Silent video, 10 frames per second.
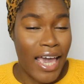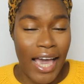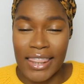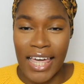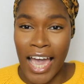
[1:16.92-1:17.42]

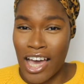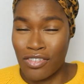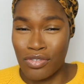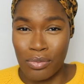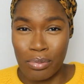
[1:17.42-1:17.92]
And they
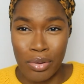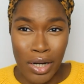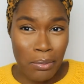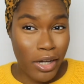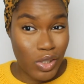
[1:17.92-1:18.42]
have
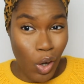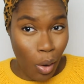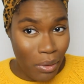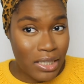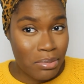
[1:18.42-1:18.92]
pretty much
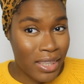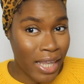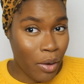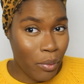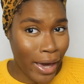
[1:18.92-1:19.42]
always been
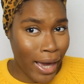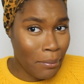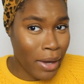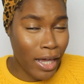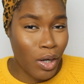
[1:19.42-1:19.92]
that way.
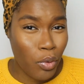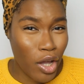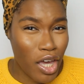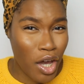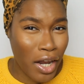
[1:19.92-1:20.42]
I'm kind of
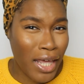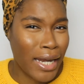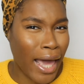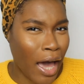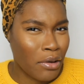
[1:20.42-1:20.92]
working on
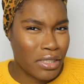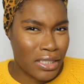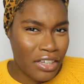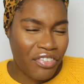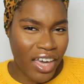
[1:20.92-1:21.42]
it now to
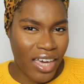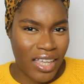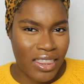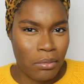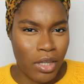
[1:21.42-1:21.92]
see if I can
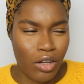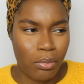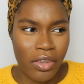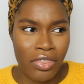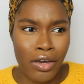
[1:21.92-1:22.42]
get them a little
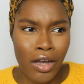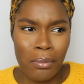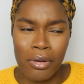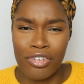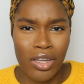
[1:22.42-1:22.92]
bit thicker.
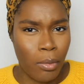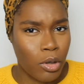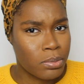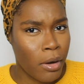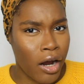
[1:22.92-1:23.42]
But for the
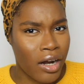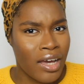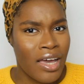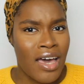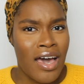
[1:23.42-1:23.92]
most part,
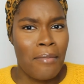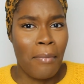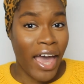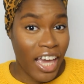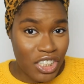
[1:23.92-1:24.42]

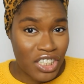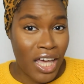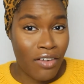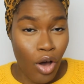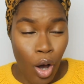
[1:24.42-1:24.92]
my edges
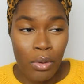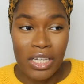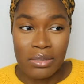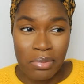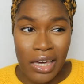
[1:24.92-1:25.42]
have
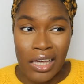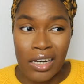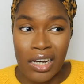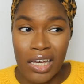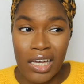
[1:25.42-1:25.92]
always
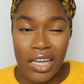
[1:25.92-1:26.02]
been